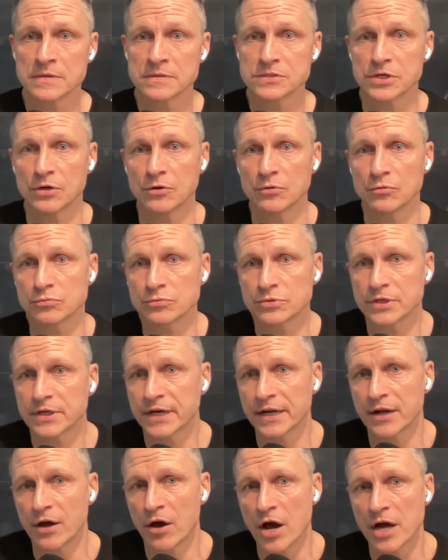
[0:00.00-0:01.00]
So you got
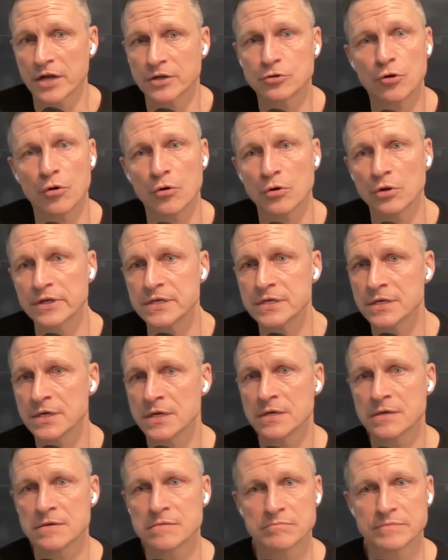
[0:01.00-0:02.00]
a hot goalie.
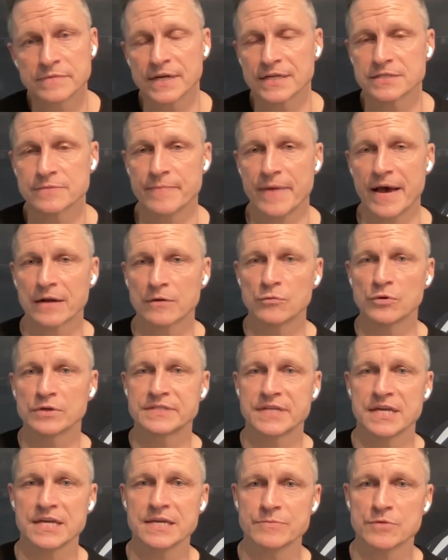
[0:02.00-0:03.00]
Doesn't matter
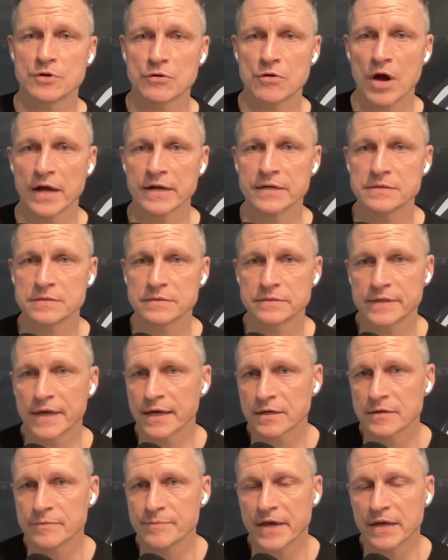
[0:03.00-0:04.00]
what team you're on.
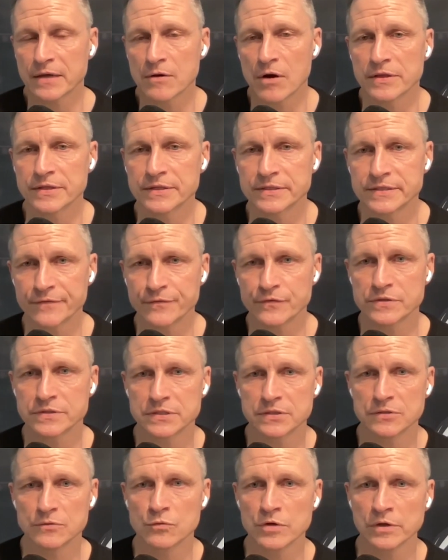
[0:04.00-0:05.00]
That can make all the difference
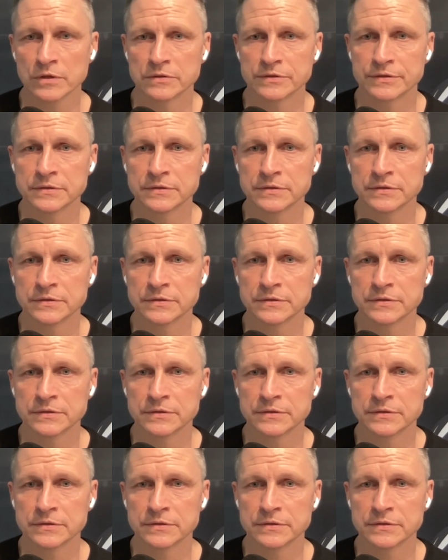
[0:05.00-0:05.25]
in the world.